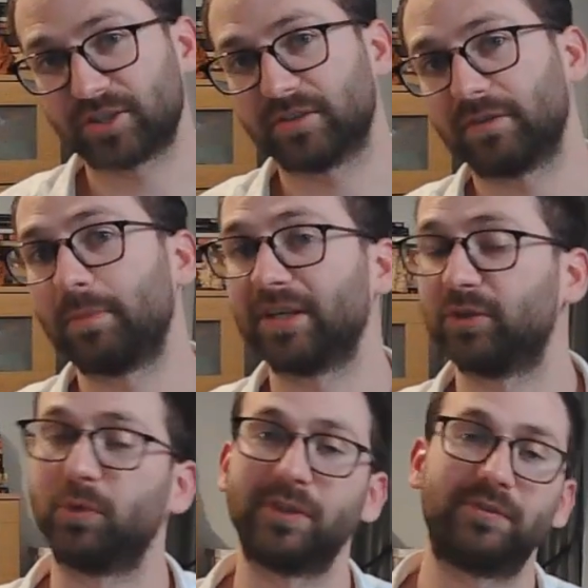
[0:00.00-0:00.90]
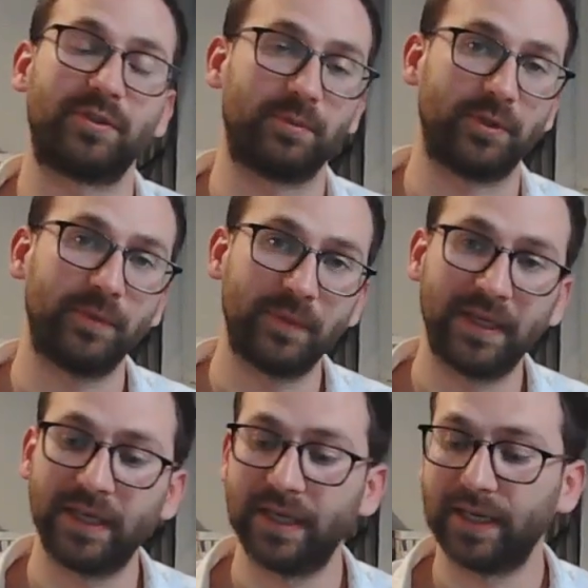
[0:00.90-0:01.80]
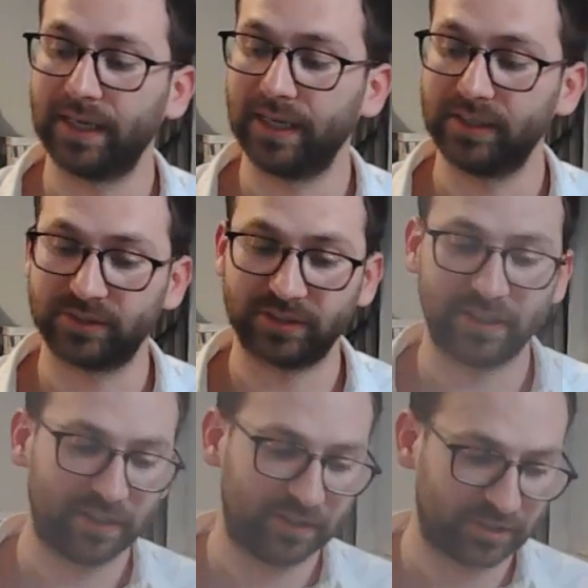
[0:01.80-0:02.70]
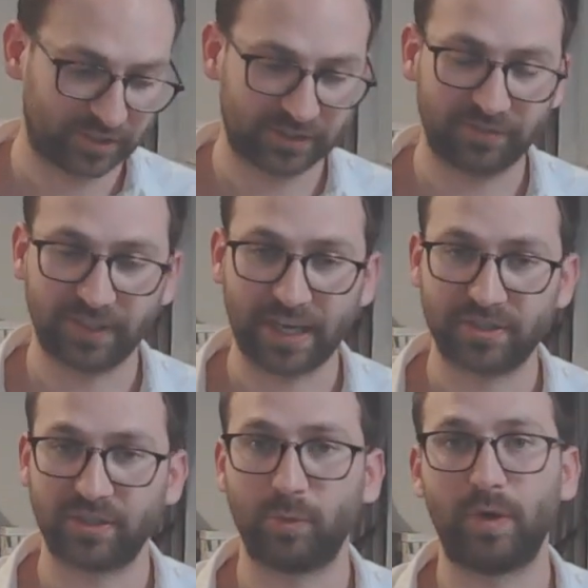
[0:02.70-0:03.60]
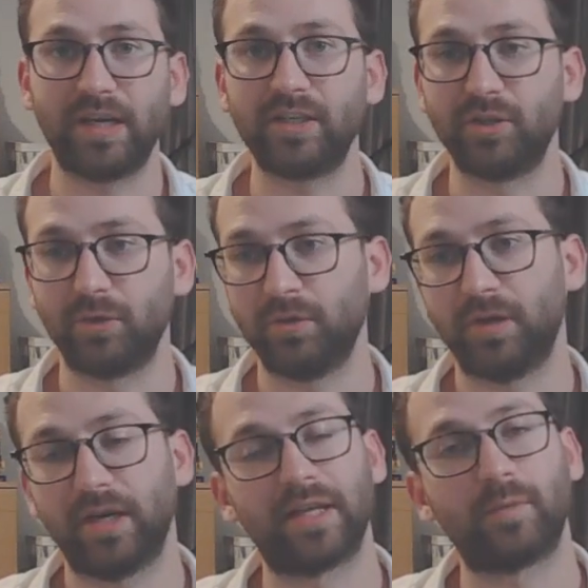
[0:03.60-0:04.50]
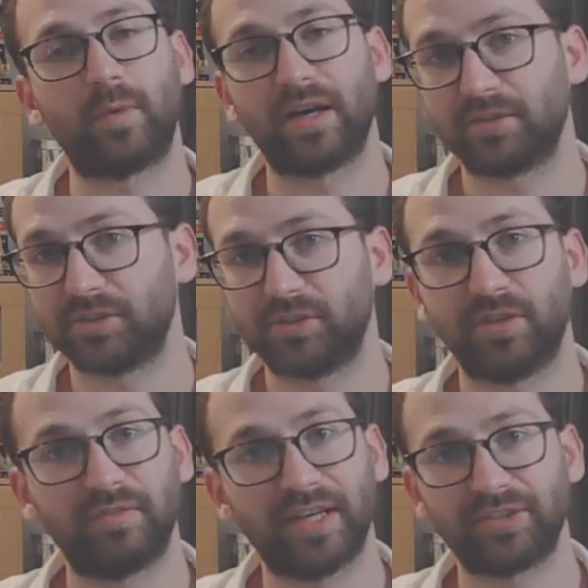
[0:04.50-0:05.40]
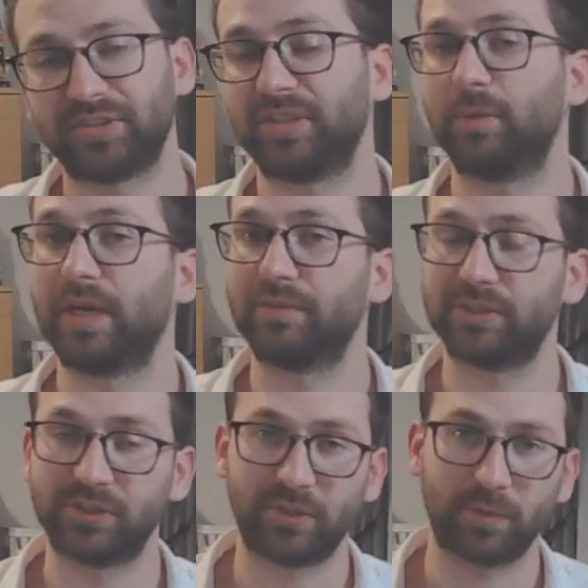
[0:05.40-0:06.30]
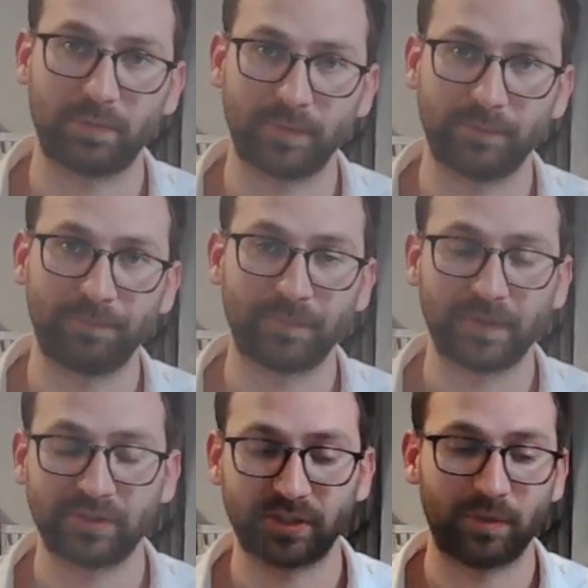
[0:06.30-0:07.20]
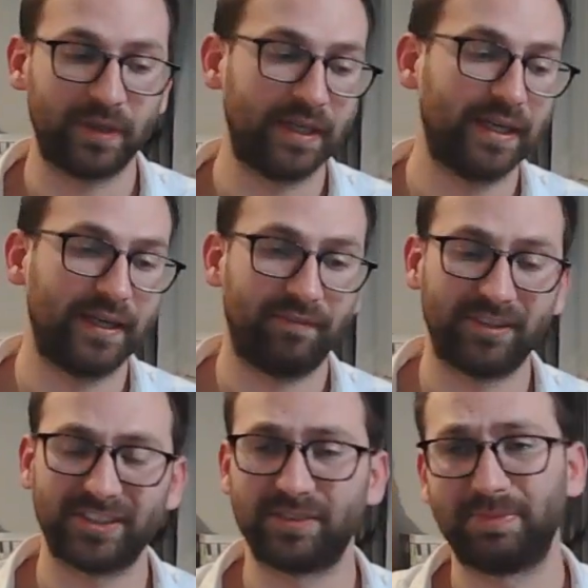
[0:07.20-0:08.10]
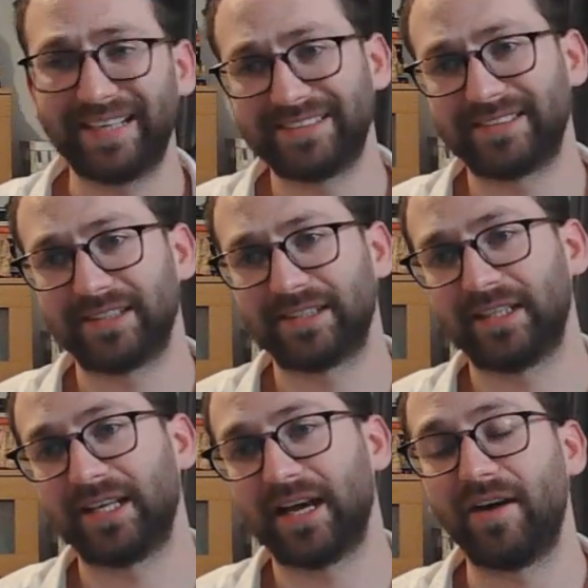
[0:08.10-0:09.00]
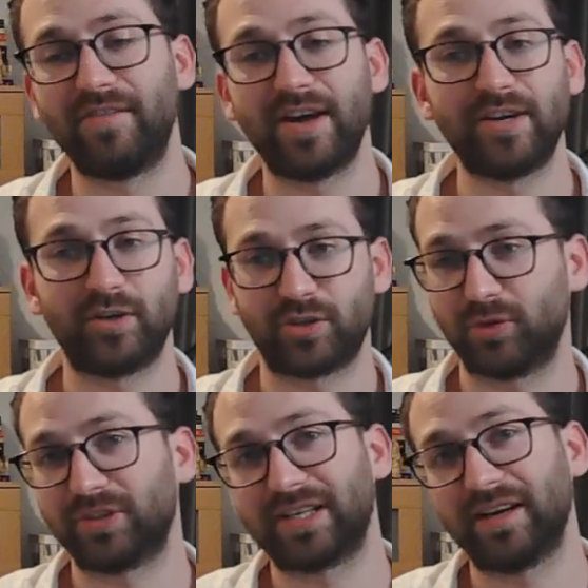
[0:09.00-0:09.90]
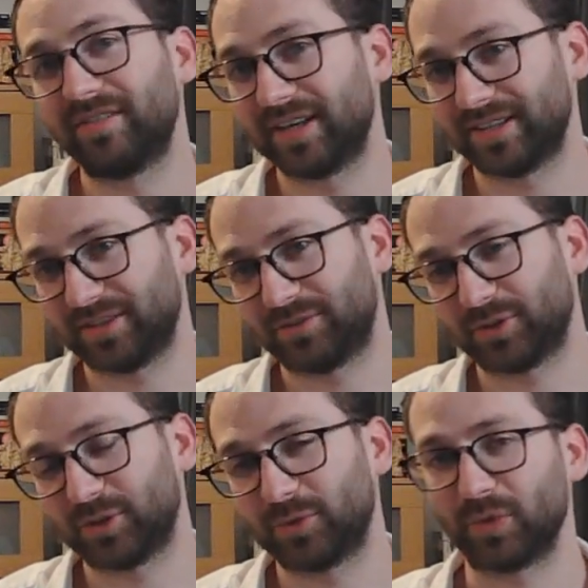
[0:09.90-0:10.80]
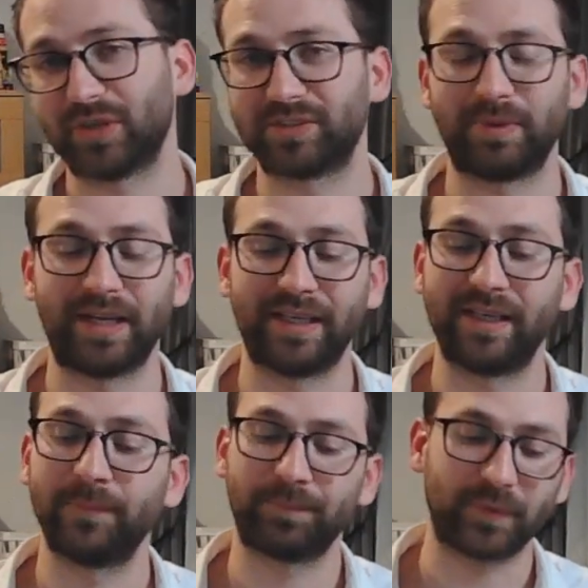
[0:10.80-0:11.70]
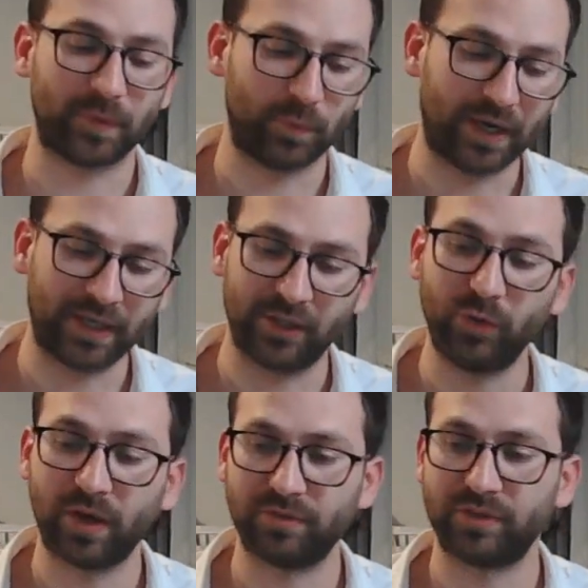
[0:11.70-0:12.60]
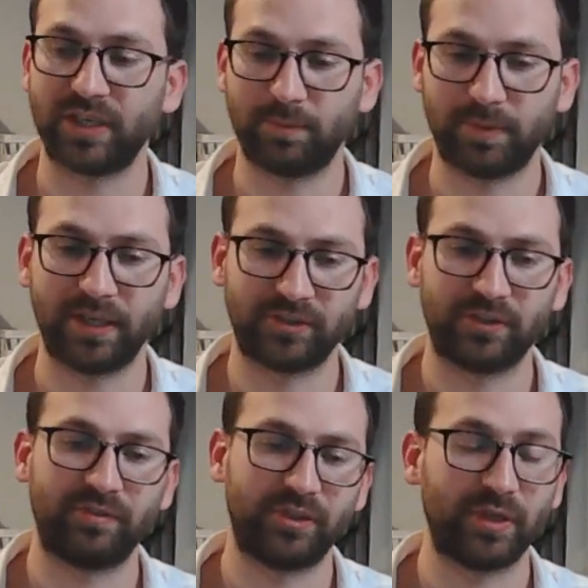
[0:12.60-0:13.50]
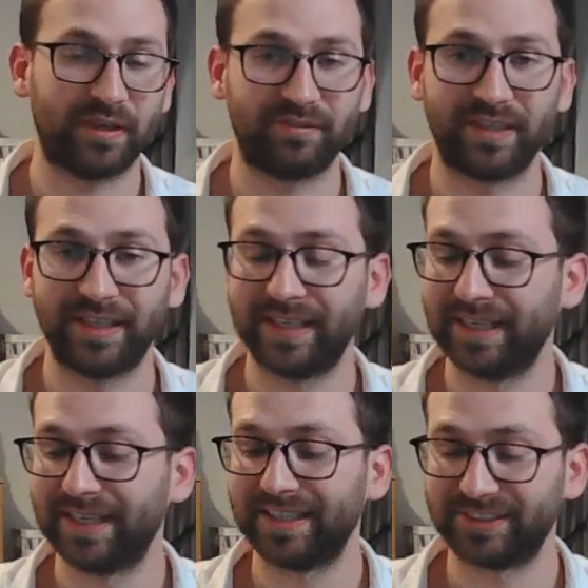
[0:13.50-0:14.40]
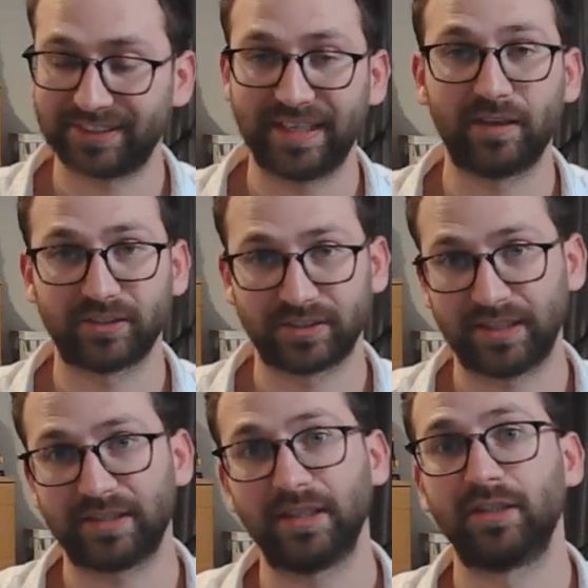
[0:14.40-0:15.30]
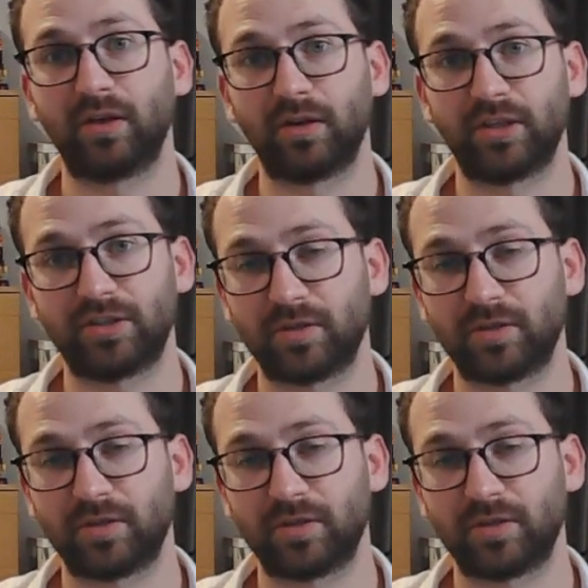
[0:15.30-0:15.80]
they might want from you is justification why you and why this university, why this group. So this is basically a very short cover letter for you to explain why you are the right person, but you have a skill set and knowledge